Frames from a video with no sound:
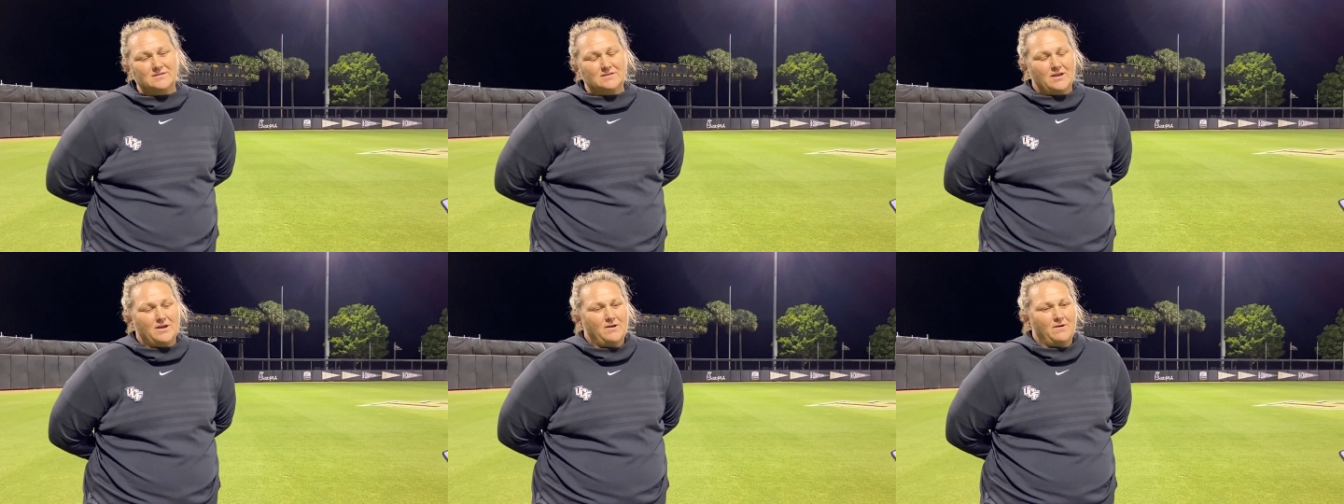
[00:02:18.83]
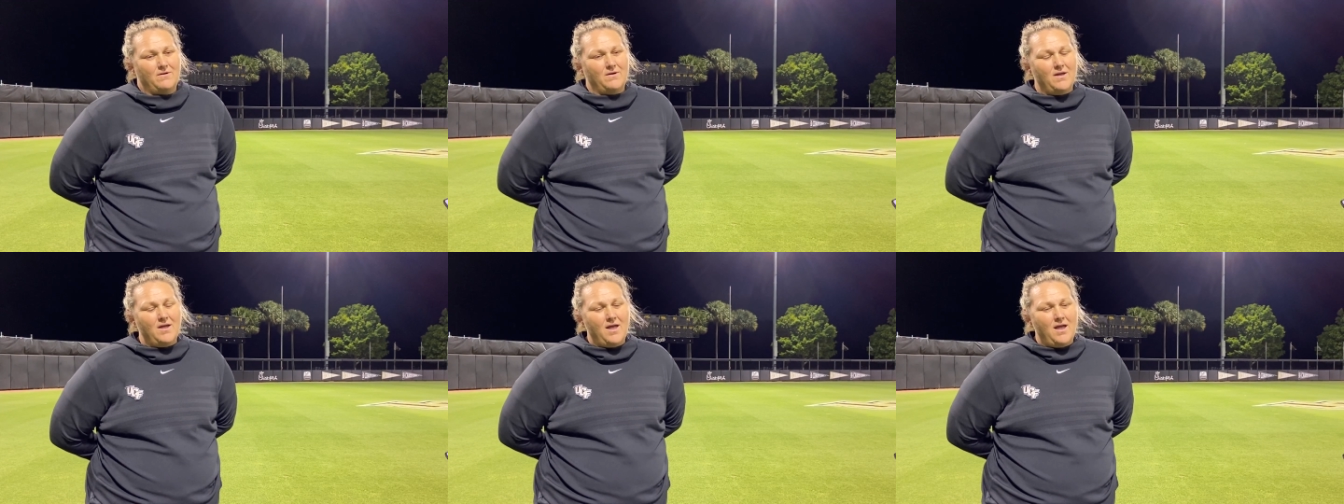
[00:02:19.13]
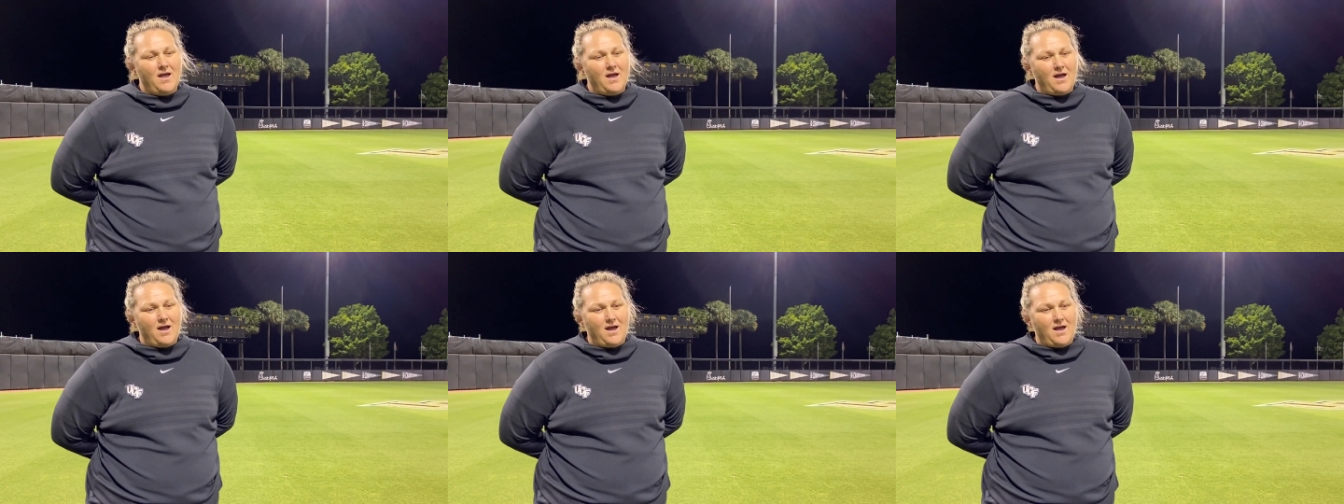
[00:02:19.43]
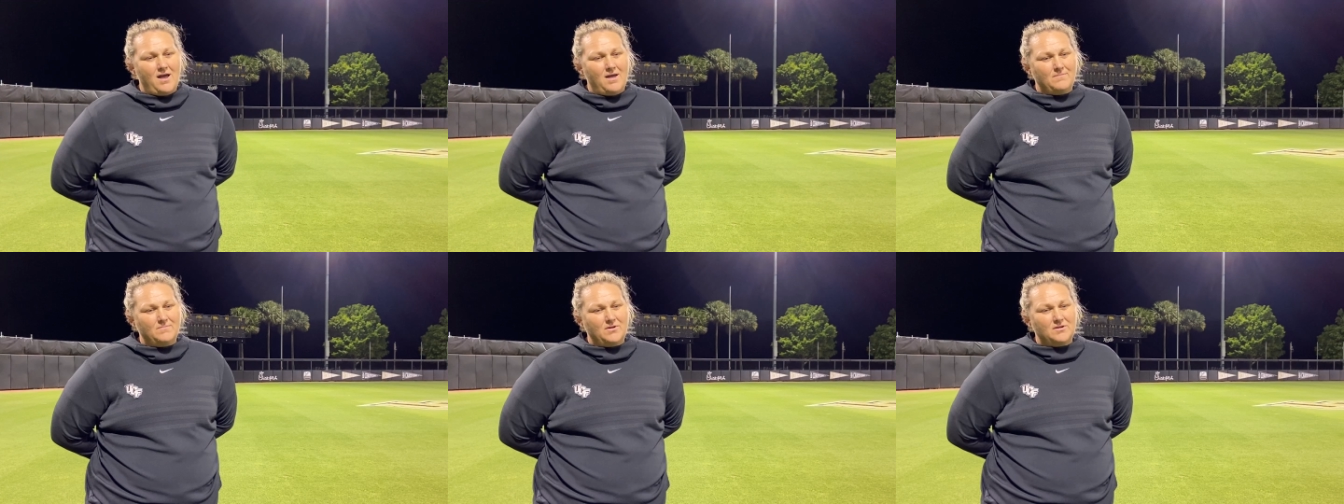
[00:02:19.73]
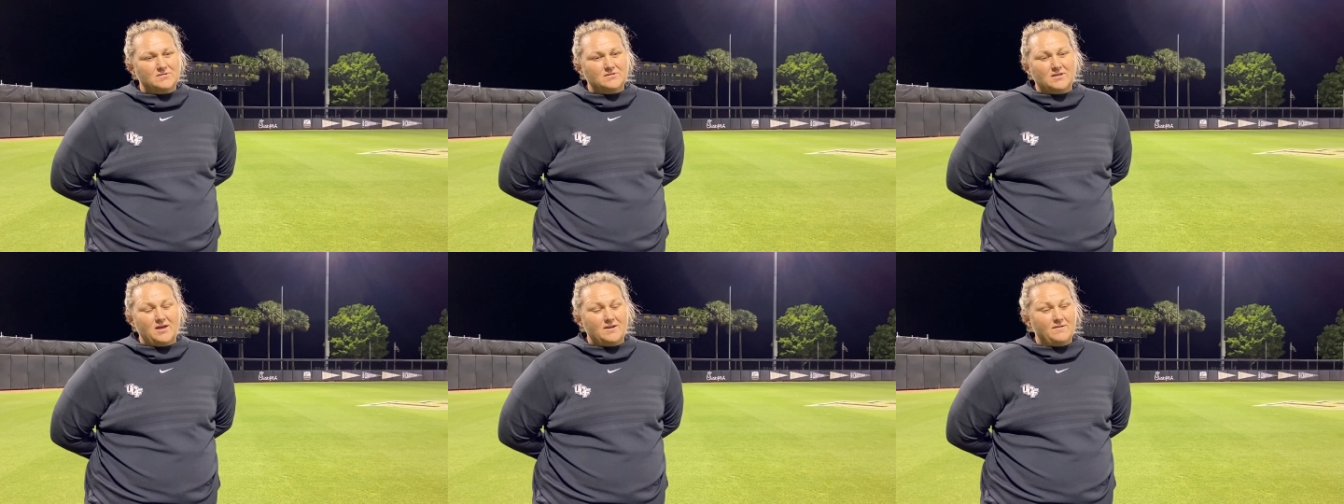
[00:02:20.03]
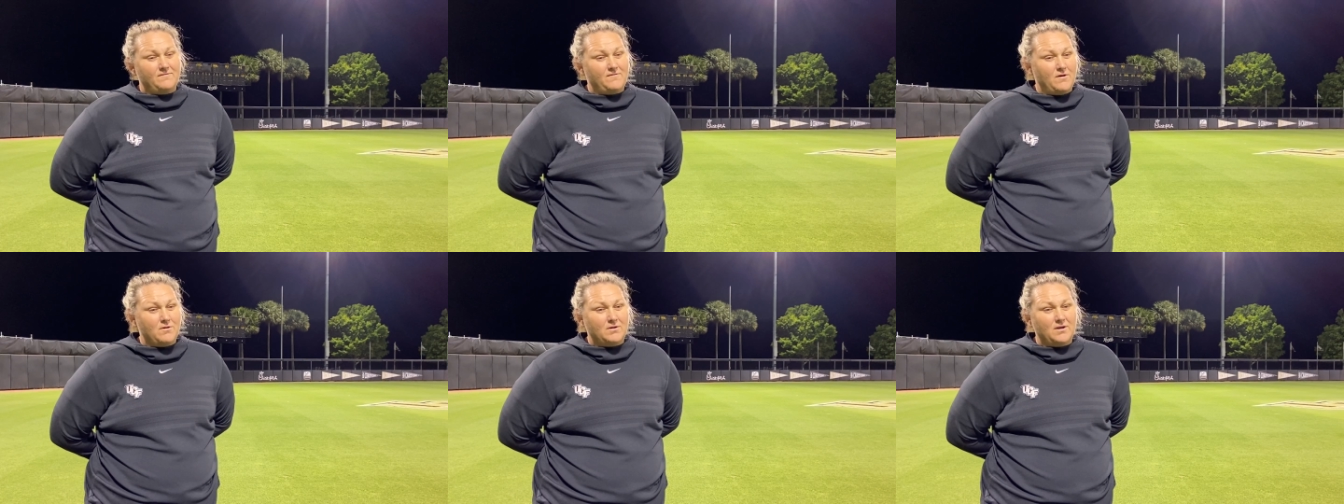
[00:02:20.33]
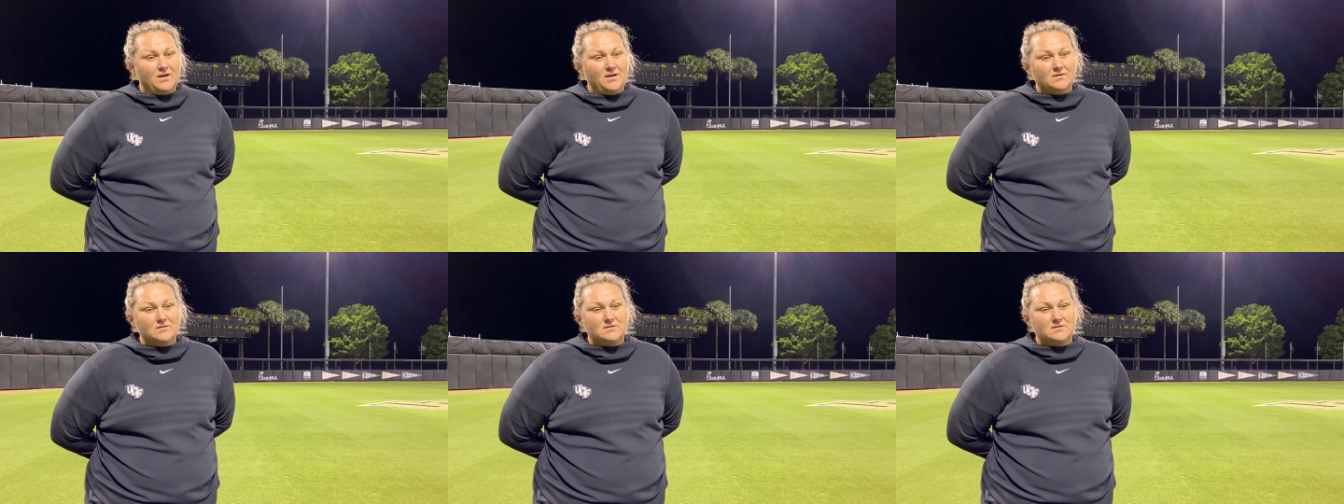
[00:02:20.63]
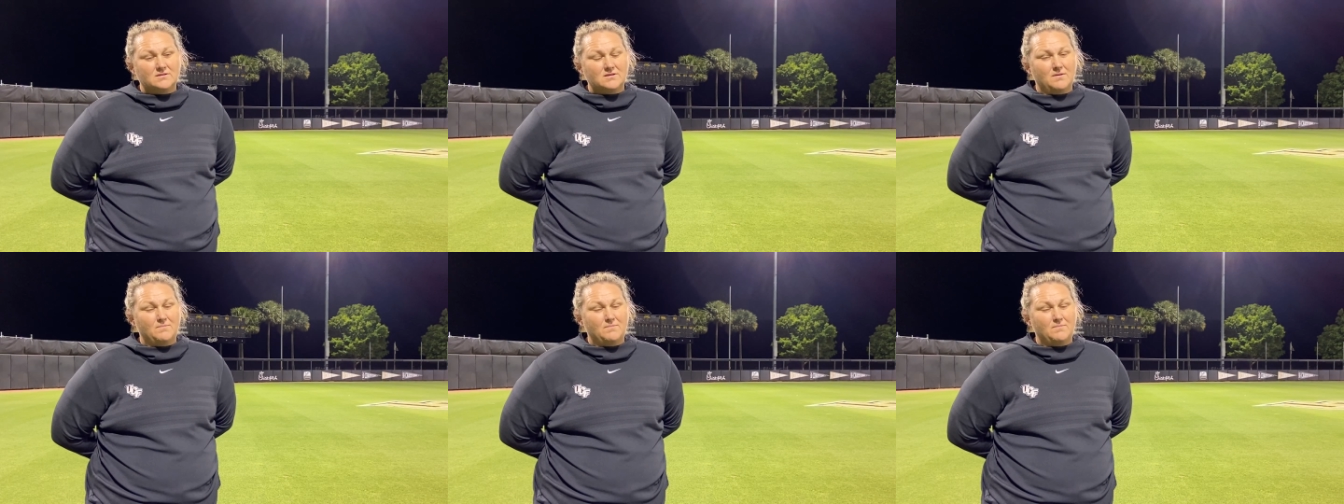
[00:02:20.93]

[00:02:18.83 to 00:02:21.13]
So um, there's a lot of focus,